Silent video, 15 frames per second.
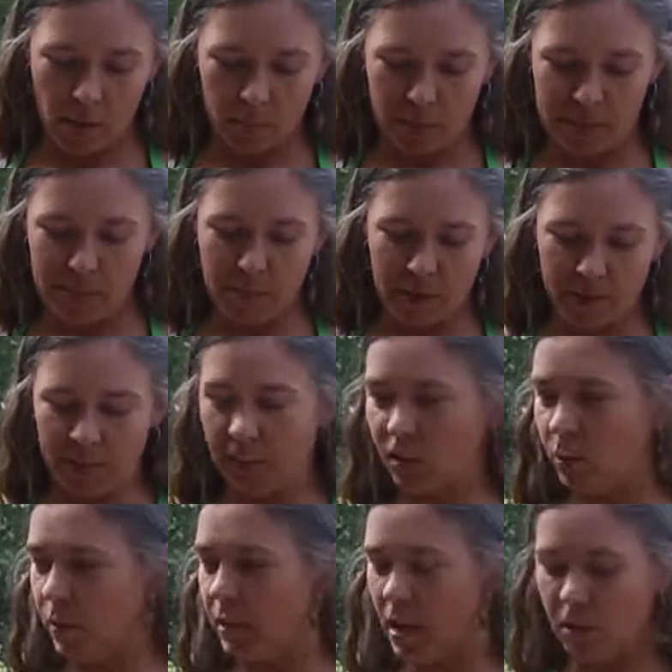It's melting a
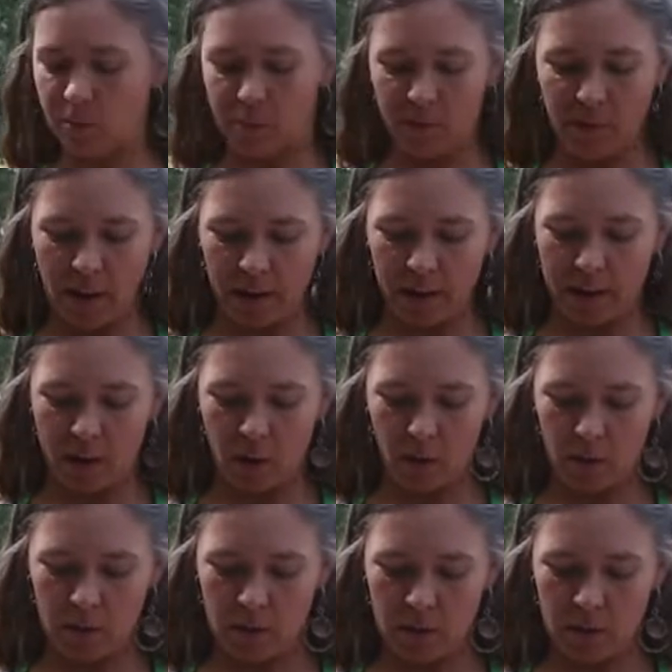little bit now because we've had it out,